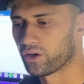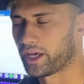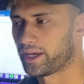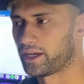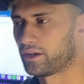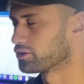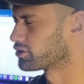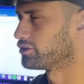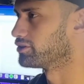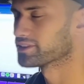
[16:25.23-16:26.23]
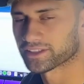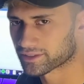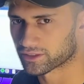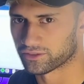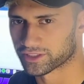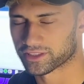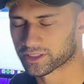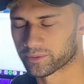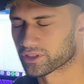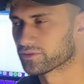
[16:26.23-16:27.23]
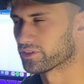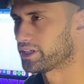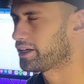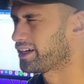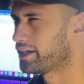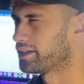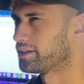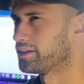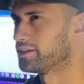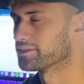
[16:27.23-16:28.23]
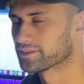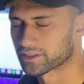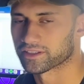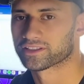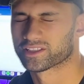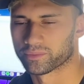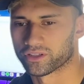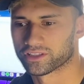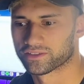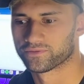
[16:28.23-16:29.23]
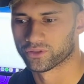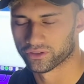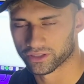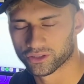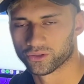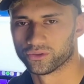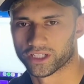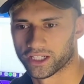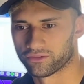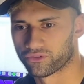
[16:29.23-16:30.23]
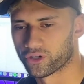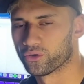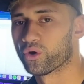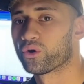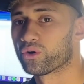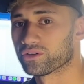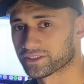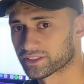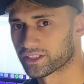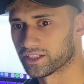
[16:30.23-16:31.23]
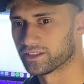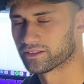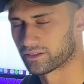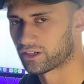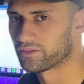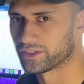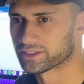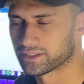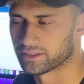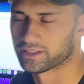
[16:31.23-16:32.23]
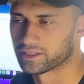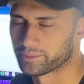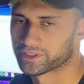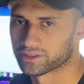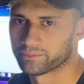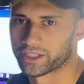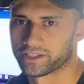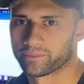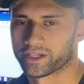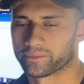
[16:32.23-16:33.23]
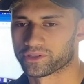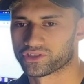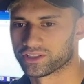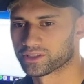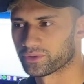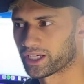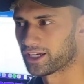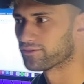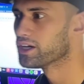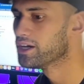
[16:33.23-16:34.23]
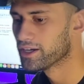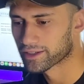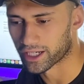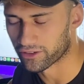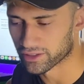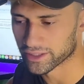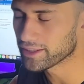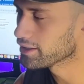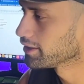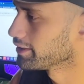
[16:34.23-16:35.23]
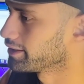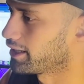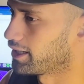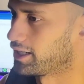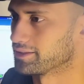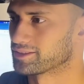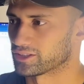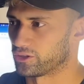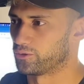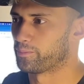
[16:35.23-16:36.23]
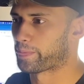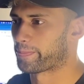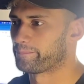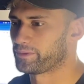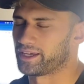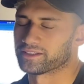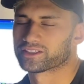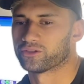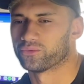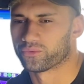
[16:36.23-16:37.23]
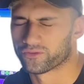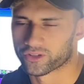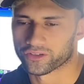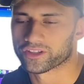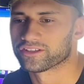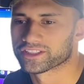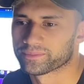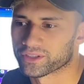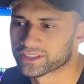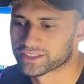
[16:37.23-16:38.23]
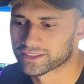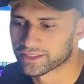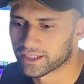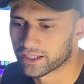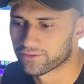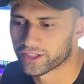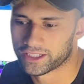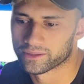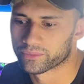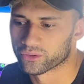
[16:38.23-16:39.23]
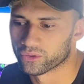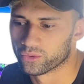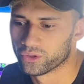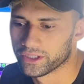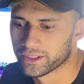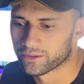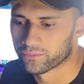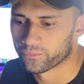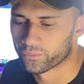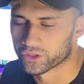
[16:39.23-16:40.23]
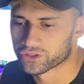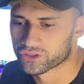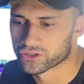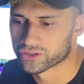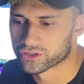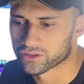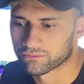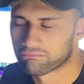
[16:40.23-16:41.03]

only 6 spots for that, and there's 6 spots for the 2K row or ski, and obviously they're limited by the amount of machines that we have currently. So we've got those spots available, which,